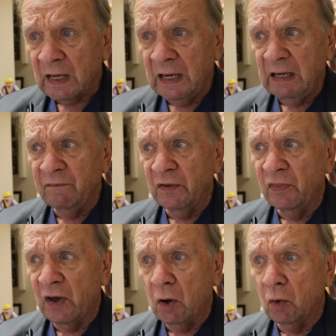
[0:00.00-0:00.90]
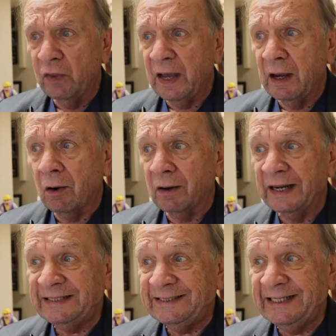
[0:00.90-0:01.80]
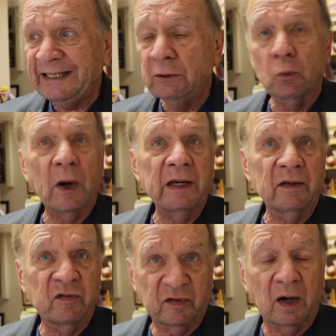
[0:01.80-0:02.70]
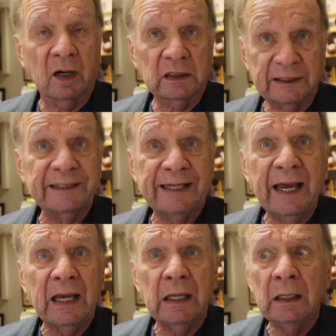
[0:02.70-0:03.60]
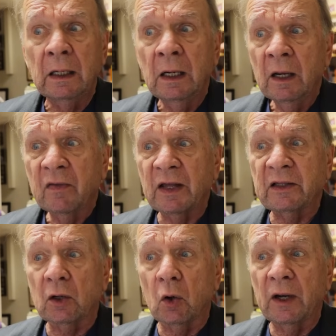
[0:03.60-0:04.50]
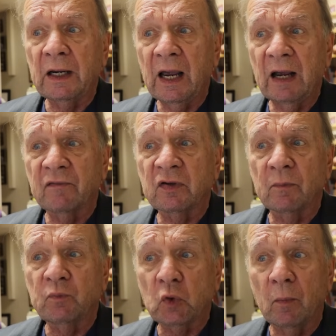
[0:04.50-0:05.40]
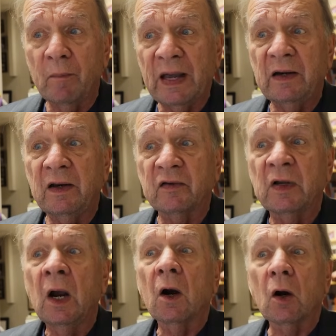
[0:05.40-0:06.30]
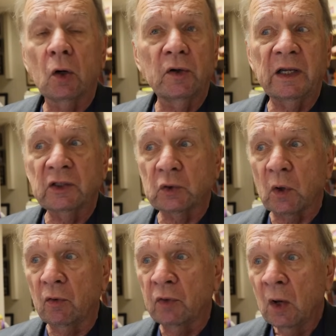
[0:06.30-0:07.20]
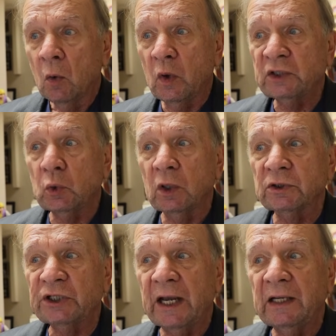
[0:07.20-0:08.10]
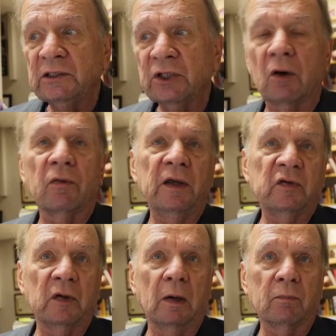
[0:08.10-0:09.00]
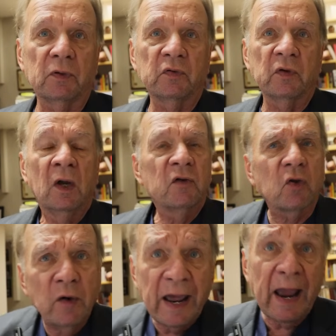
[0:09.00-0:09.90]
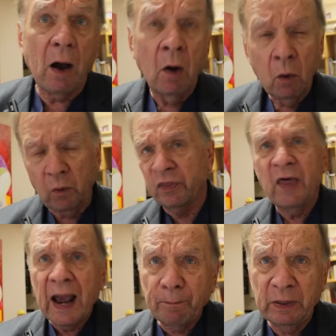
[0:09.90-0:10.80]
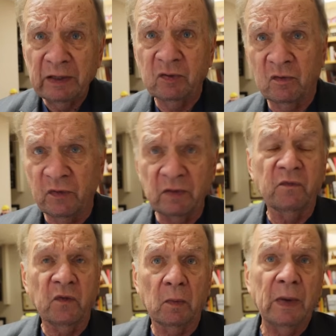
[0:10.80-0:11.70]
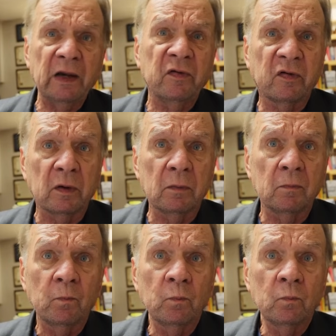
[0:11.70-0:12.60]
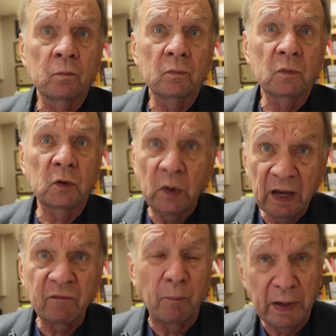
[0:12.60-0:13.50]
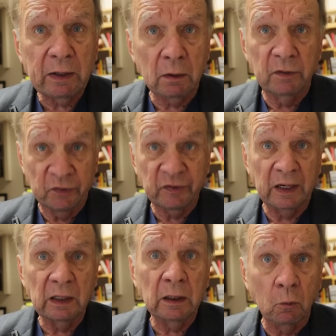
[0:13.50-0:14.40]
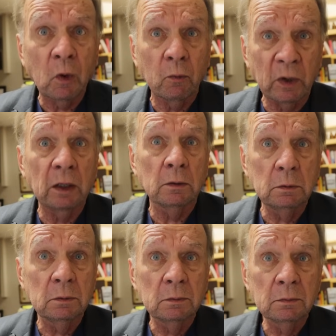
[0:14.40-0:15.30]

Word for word: even though they are a D rated stock today, that they're going to have some tremendous earnings growth, which will change all these numbers. So now, with that piece of information, do we have a better understanding of what we own?